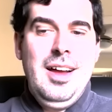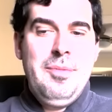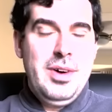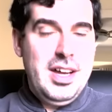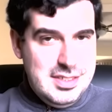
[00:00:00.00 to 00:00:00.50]

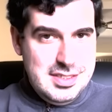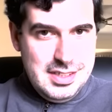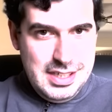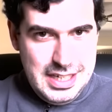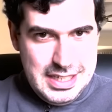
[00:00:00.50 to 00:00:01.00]
but
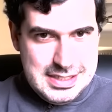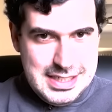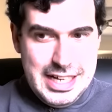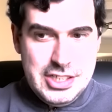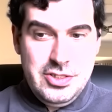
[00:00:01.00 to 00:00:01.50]
it's
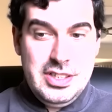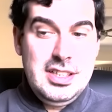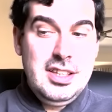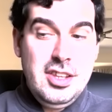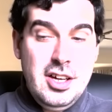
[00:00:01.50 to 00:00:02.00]

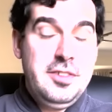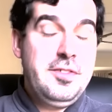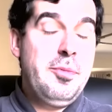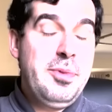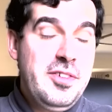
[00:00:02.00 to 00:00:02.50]
actually not
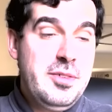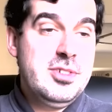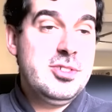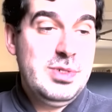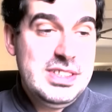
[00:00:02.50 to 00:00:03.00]
for
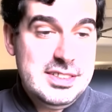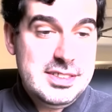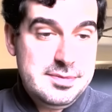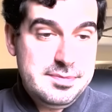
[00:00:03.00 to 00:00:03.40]
performance reasons.